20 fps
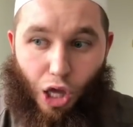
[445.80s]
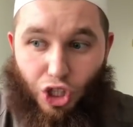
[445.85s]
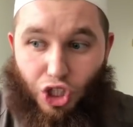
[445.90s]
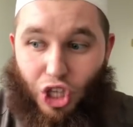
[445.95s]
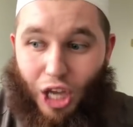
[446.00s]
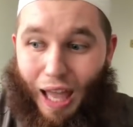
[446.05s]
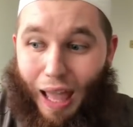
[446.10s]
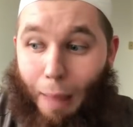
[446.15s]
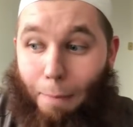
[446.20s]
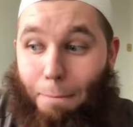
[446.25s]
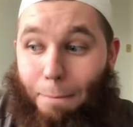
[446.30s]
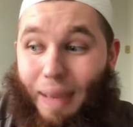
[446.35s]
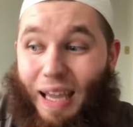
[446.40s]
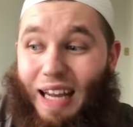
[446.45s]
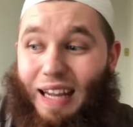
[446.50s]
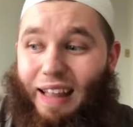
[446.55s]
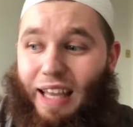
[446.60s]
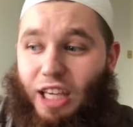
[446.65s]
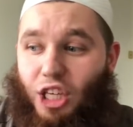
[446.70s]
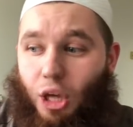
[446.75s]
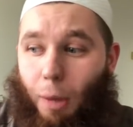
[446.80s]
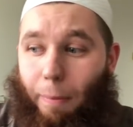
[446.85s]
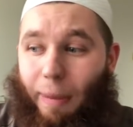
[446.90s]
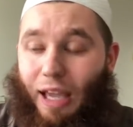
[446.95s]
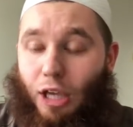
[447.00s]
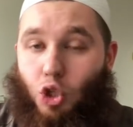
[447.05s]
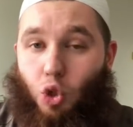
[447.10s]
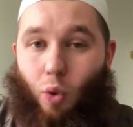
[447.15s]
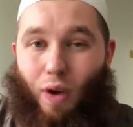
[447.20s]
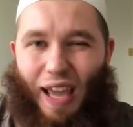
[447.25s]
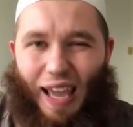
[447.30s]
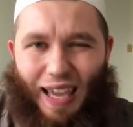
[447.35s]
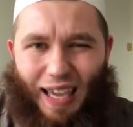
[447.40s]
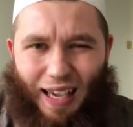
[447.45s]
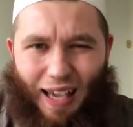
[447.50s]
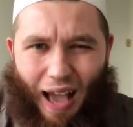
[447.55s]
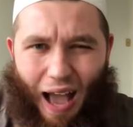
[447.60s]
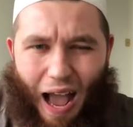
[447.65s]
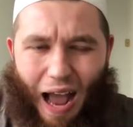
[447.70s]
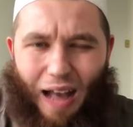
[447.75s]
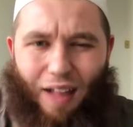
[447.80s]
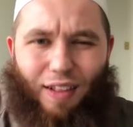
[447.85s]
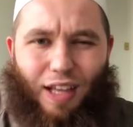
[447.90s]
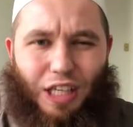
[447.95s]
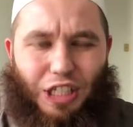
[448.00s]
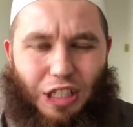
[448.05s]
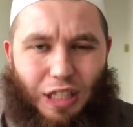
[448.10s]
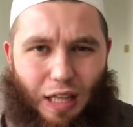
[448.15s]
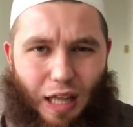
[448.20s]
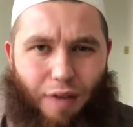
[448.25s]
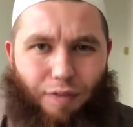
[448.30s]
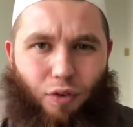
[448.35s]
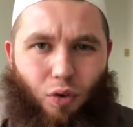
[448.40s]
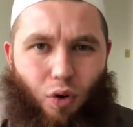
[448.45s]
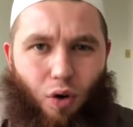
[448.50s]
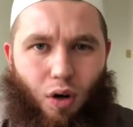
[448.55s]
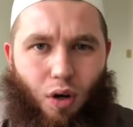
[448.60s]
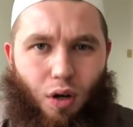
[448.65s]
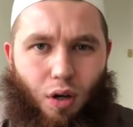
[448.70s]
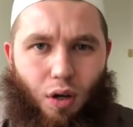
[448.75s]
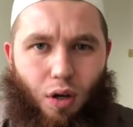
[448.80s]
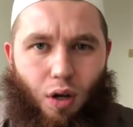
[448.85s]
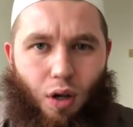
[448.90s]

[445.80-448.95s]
to immediately jumping into a college level.